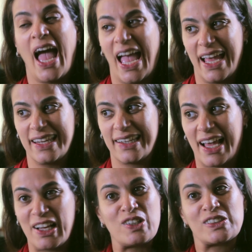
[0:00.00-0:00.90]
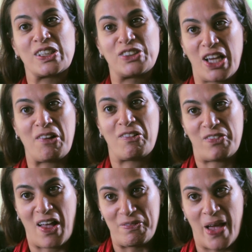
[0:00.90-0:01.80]
And I also
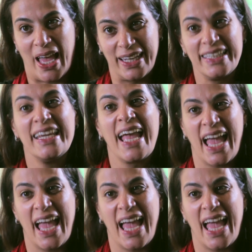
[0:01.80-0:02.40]
terrify men